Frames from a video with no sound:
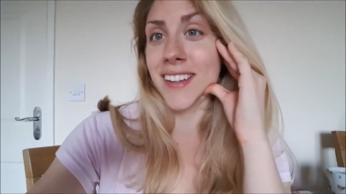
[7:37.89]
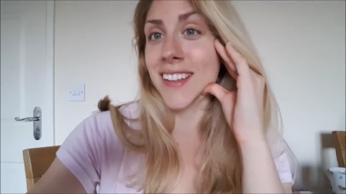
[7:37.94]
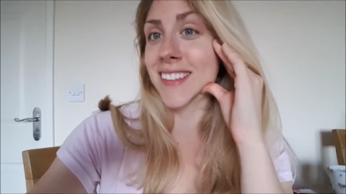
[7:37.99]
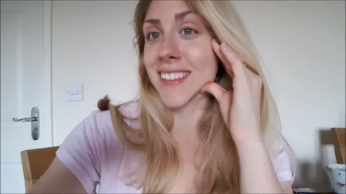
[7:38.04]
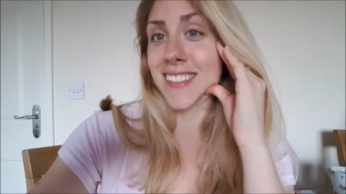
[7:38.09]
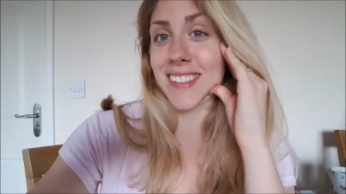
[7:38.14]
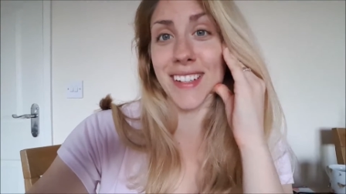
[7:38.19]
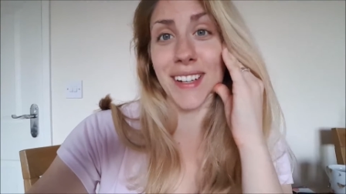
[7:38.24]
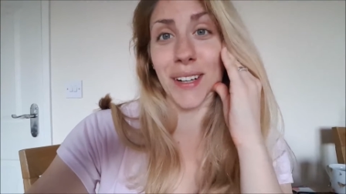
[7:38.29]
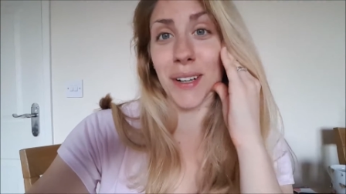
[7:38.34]
She
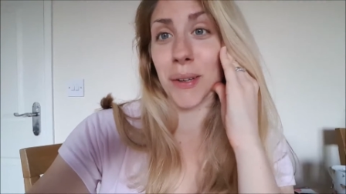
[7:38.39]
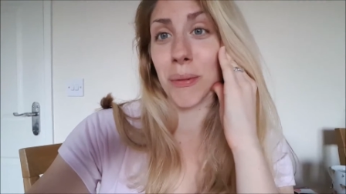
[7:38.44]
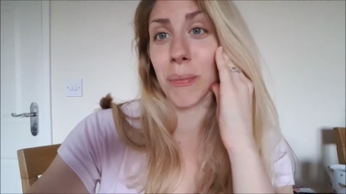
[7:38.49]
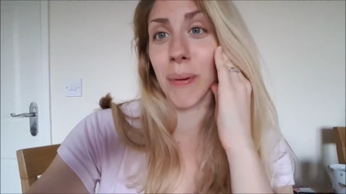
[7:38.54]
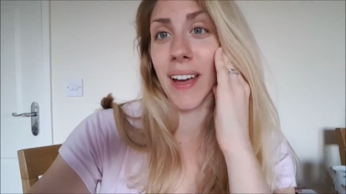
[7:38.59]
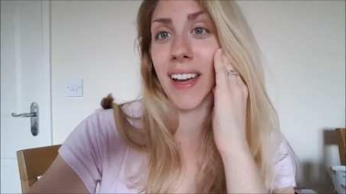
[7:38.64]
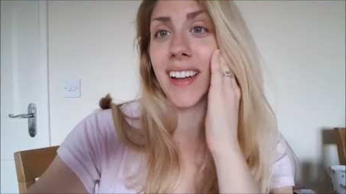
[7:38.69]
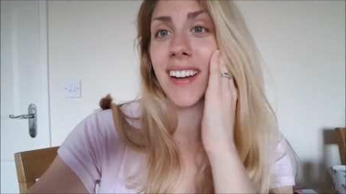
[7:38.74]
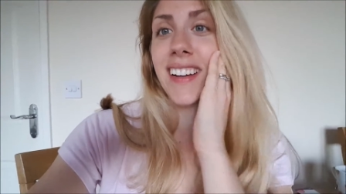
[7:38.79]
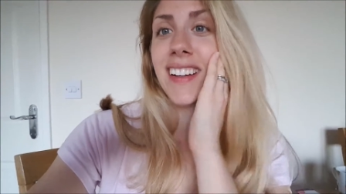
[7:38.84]
needs to go to
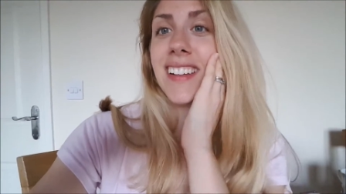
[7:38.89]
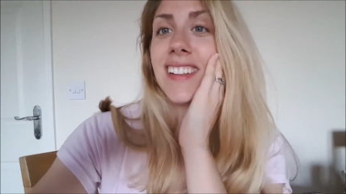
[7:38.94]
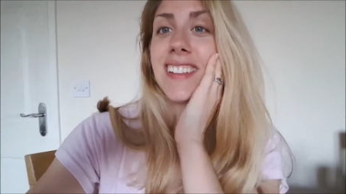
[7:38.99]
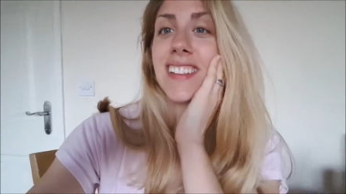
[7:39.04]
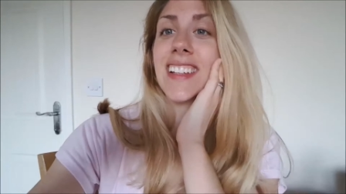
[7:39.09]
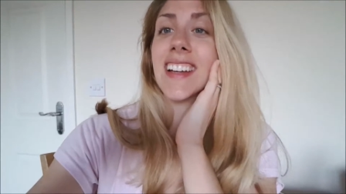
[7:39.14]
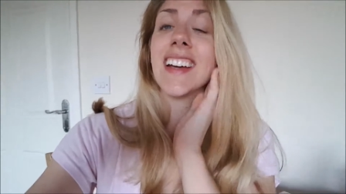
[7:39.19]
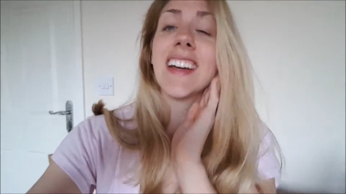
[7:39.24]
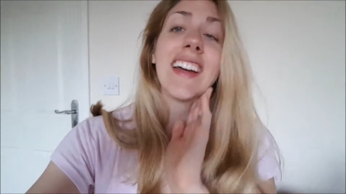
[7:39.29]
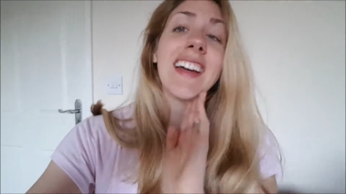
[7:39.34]
bed
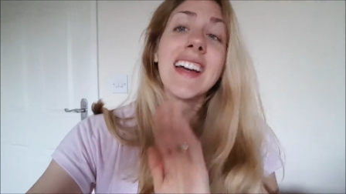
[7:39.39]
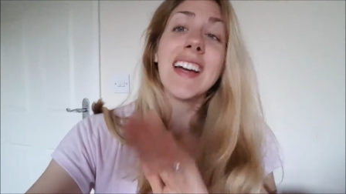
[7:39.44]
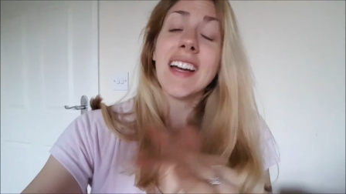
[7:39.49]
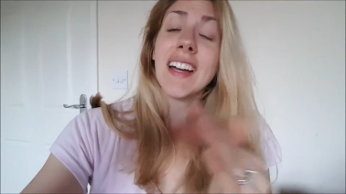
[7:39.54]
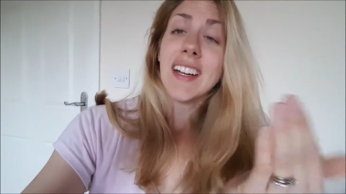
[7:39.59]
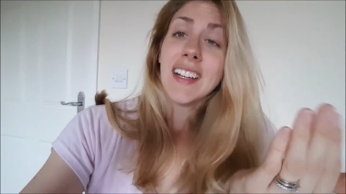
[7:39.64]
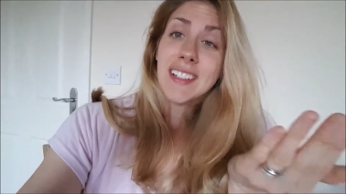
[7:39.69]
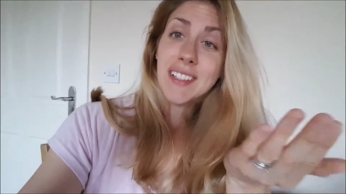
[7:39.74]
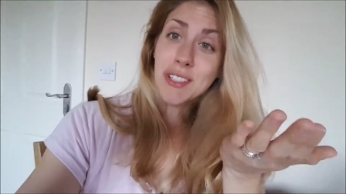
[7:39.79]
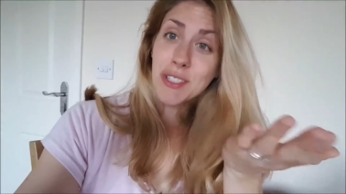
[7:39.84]
because
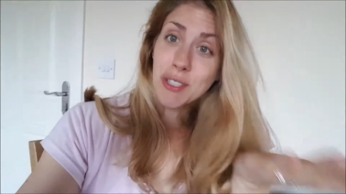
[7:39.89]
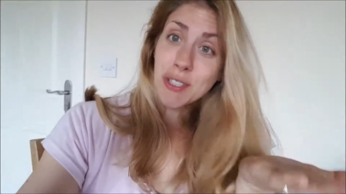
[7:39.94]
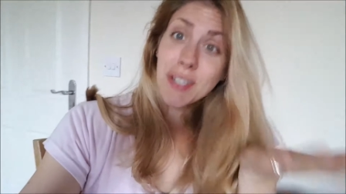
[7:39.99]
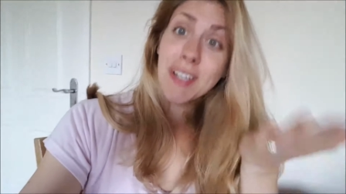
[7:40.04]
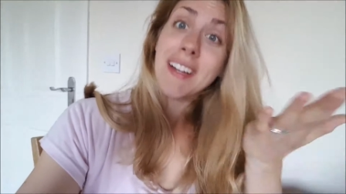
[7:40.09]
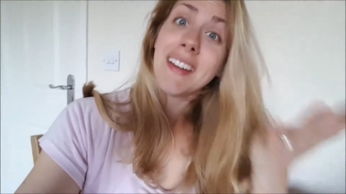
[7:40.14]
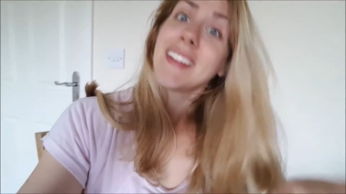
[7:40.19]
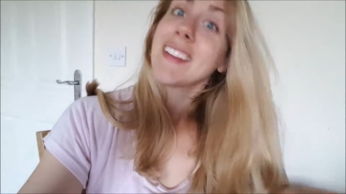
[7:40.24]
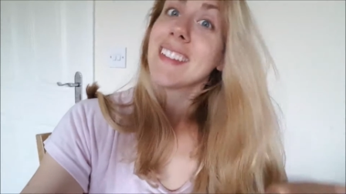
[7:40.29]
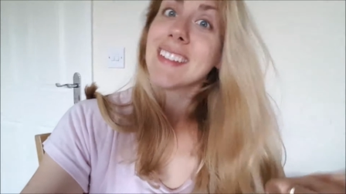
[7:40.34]

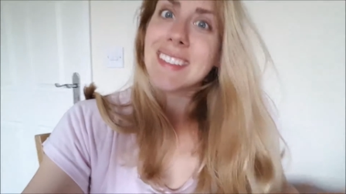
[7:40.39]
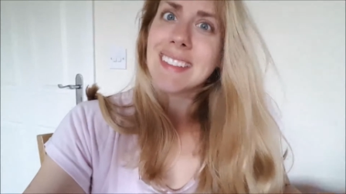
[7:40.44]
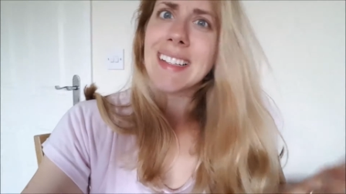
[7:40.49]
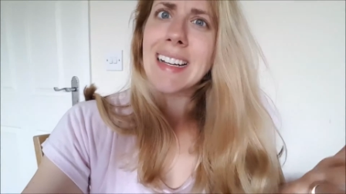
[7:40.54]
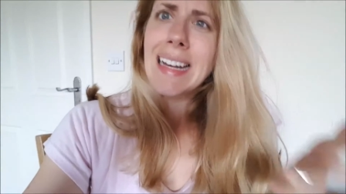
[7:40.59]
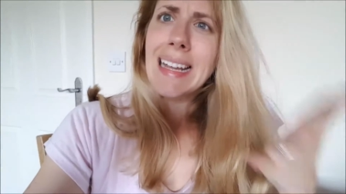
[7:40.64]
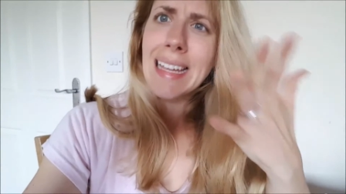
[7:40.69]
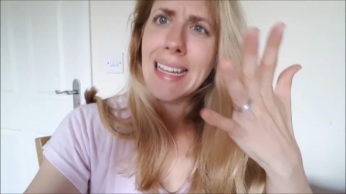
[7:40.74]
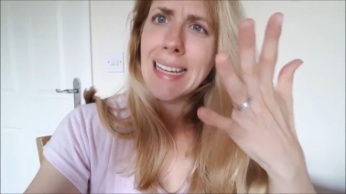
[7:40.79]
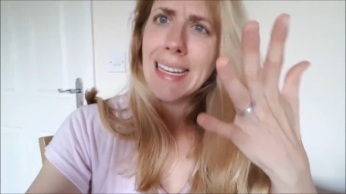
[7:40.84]
she needs
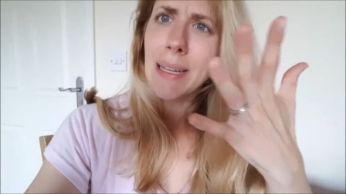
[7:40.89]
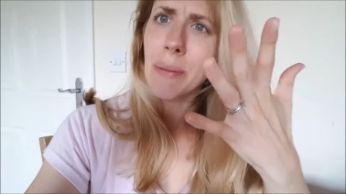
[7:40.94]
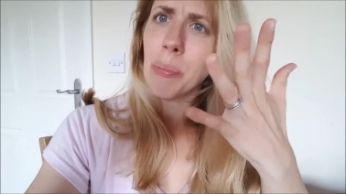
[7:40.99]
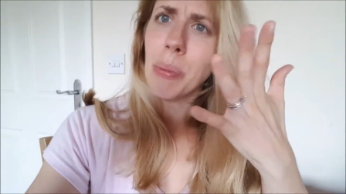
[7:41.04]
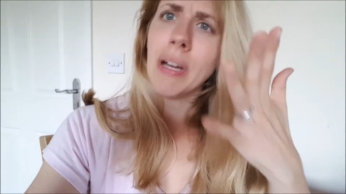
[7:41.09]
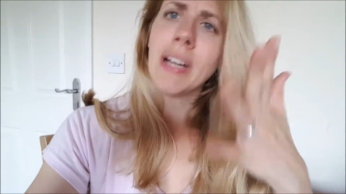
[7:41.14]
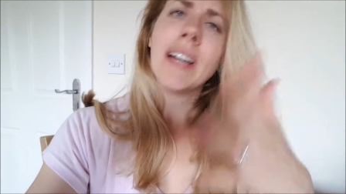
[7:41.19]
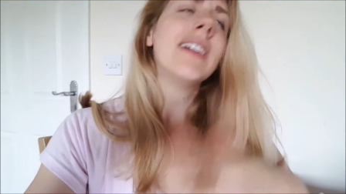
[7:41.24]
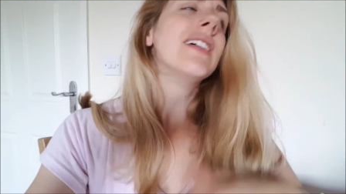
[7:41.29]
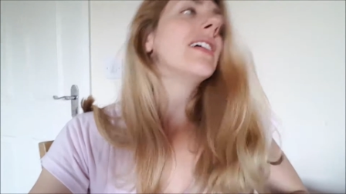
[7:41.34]
sleep.